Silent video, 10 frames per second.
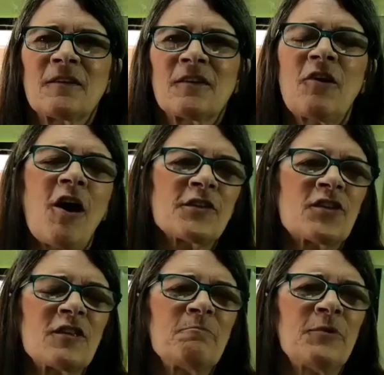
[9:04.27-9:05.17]
cost
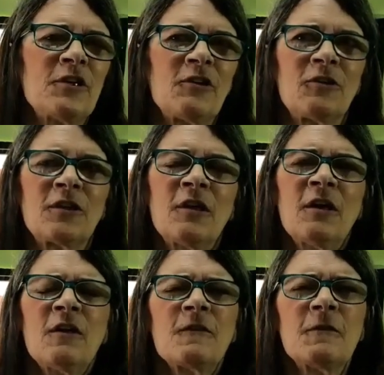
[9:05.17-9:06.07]
of the build.
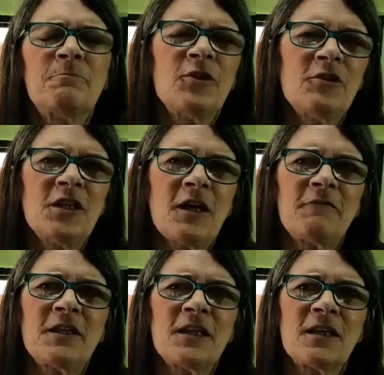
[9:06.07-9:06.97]
The beauty of
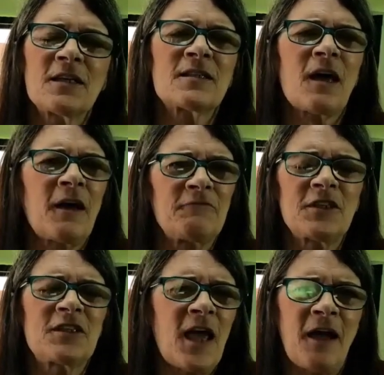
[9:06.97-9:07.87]
it is I
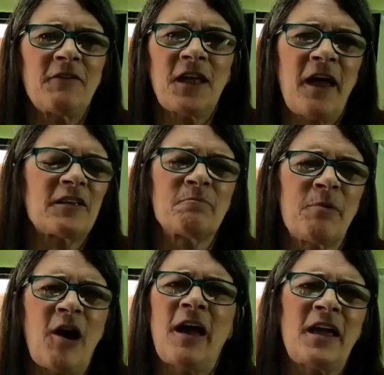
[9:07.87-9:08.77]
haven't had to
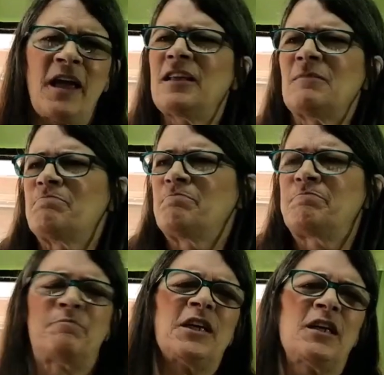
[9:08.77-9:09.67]
buy any
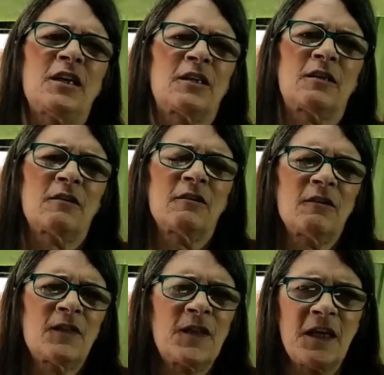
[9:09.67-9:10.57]
big
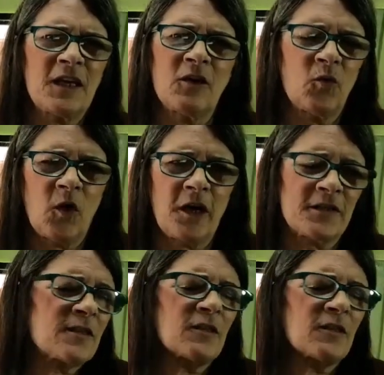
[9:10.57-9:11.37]
thing at once.